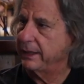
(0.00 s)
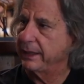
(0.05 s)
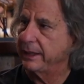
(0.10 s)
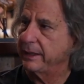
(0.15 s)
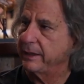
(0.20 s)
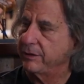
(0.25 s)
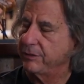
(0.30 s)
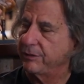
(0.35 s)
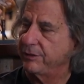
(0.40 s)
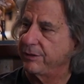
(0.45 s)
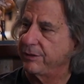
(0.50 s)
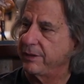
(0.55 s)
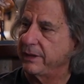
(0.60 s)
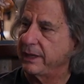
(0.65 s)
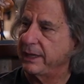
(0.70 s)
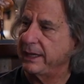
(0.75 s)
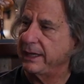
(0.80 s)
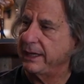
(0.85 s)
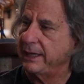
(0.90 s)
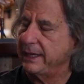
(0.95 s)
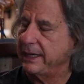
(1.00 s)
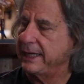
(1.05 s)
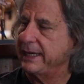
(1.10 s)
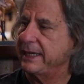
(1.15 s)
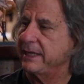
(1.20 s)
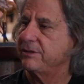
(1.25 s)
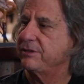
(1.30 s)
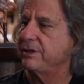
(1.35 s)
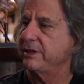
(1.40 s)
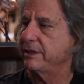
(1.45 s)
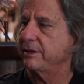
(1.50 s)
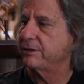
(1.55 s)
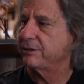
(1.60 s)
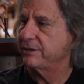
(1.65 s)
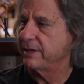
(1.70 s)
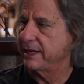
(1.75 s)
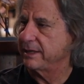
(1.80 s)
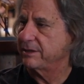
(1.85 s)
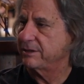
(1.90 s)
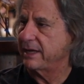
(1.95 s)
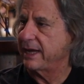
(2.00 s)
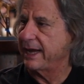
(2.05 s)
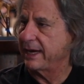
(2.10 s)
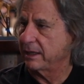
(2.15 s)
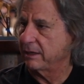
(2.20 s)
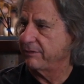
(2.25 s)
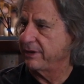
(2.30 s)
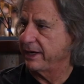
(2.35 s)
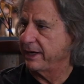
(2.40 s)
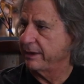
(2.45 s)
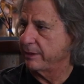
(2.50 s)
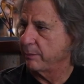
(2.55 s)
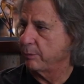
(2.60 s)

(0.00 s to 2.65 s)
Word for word: is the easiest sense to activate in the